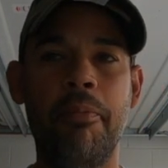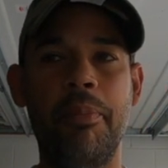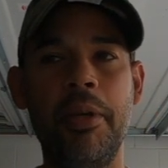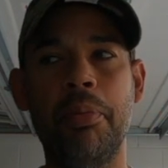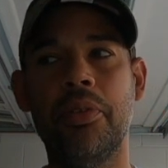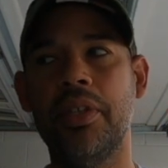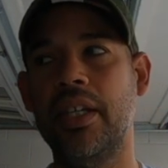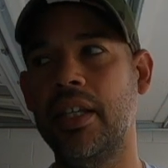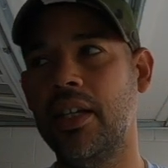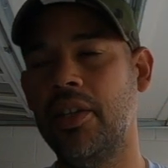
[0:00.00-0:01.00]
people are
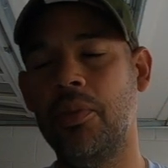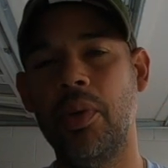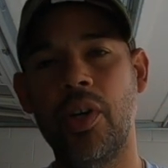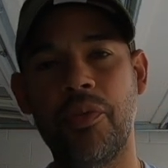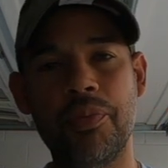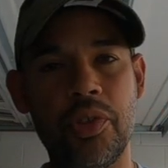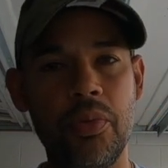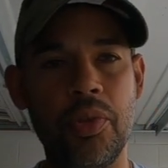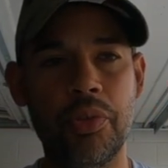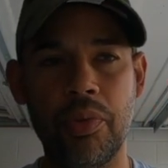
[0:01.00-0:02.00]
getting anywhere from $200
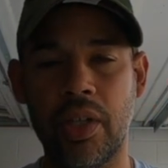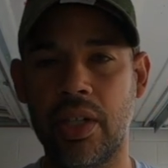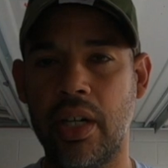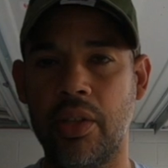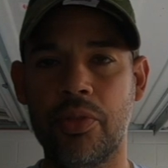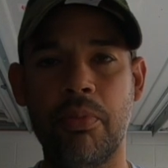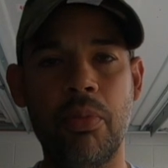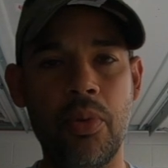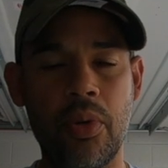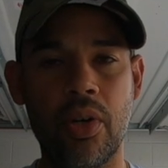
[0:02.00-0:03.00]
to $300
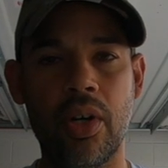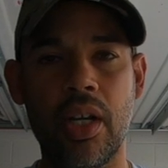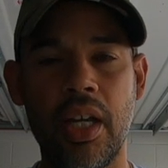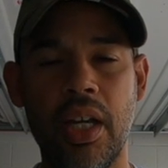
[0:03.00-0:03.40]
more